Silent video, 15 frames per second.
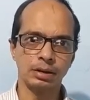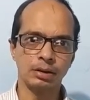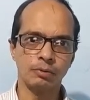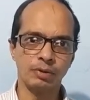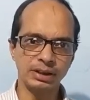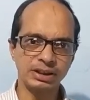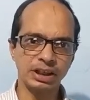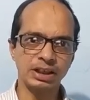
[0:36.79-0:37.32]

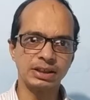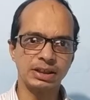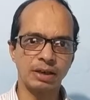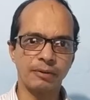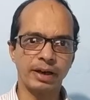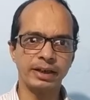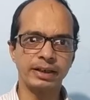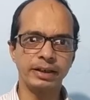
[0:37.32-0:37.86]
which is
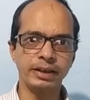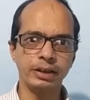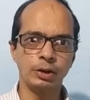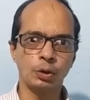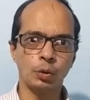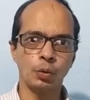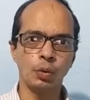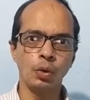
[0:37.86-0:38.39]
divided
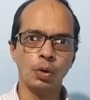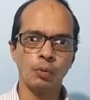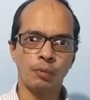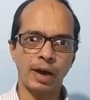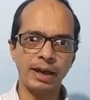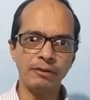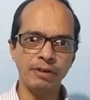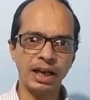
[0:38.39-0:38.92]
into
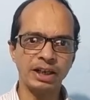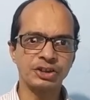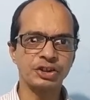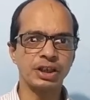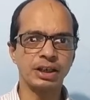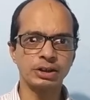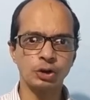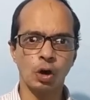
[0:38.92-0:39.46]
5 lakh
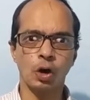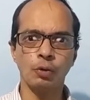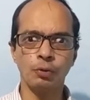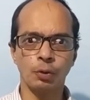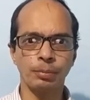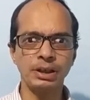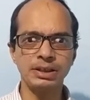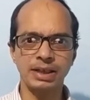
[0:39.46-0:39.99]
shares of
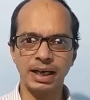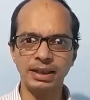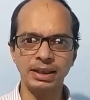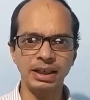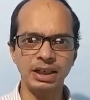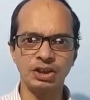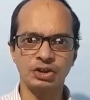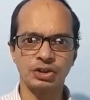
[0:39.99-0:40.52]
rupees
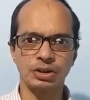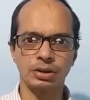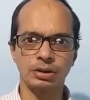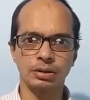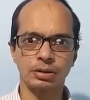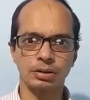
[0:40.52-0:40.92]
10 each.